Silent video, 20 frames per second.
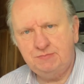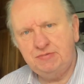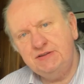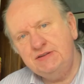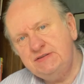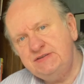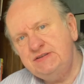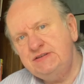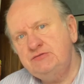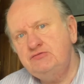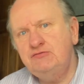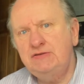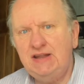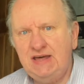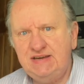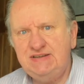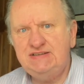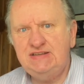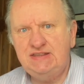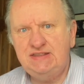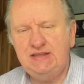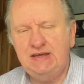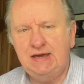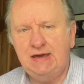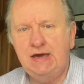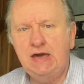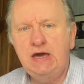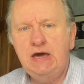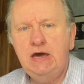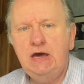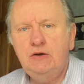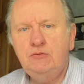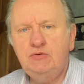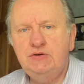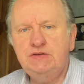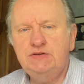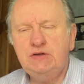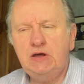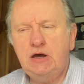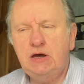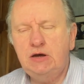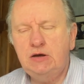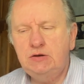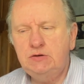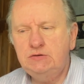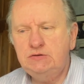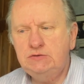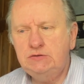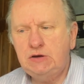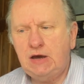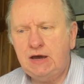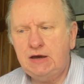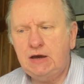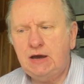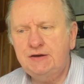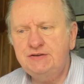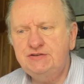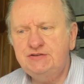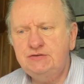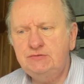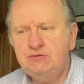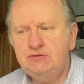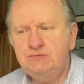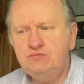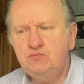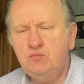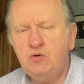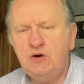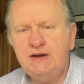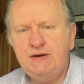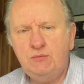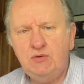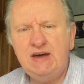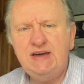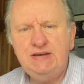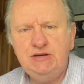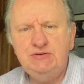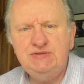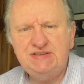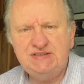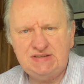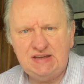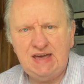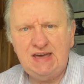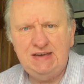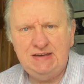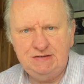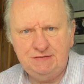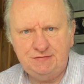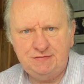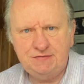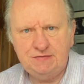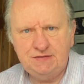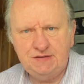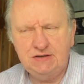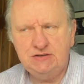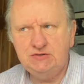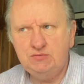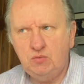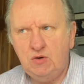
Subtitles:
But there's this related thing with how to do with where you save things,